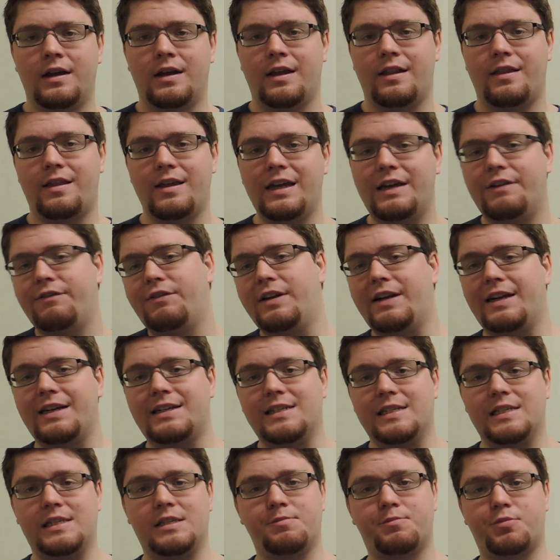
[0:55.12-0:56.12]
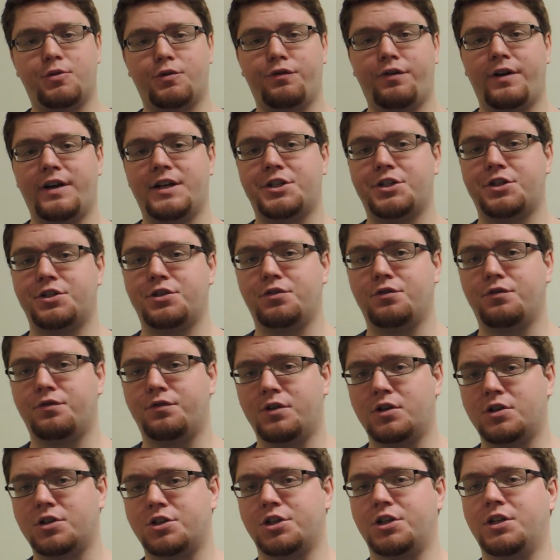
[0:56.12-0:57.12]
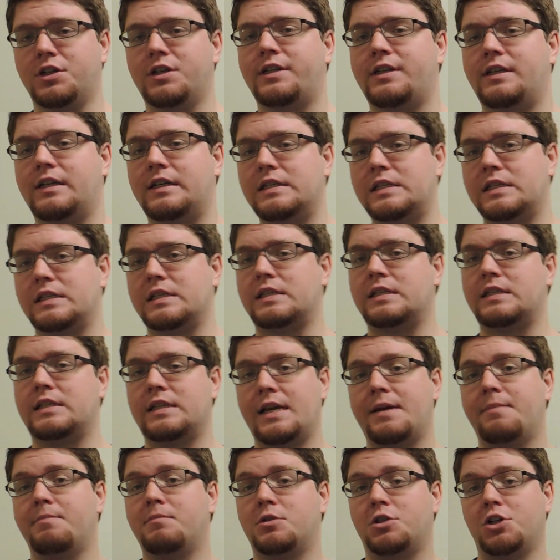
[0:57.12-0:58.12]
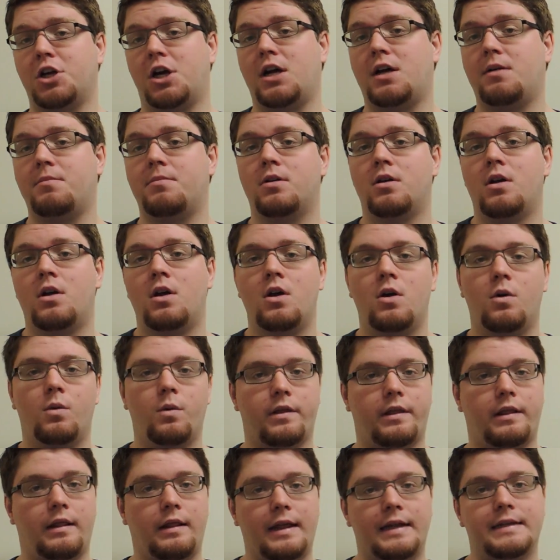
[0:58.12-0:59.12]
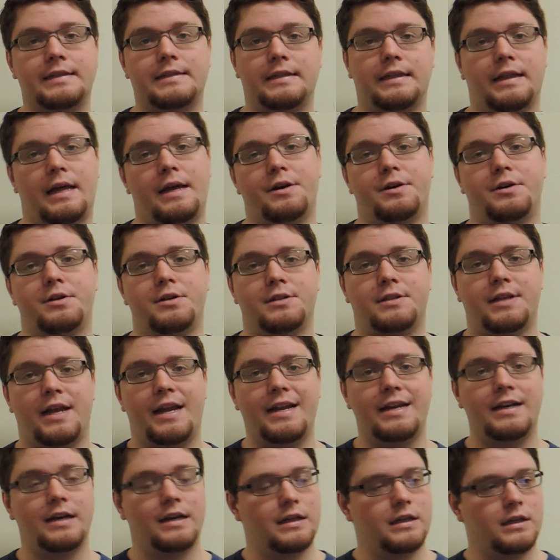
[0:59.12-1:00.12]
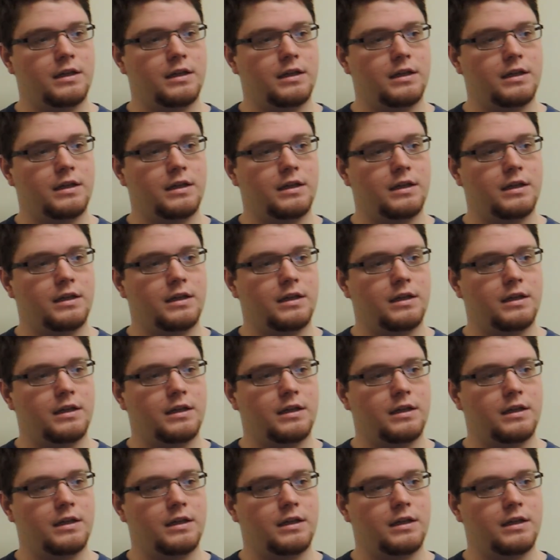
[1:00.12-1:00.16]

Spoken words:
Think of it as the professional version. It does the same job with less letters and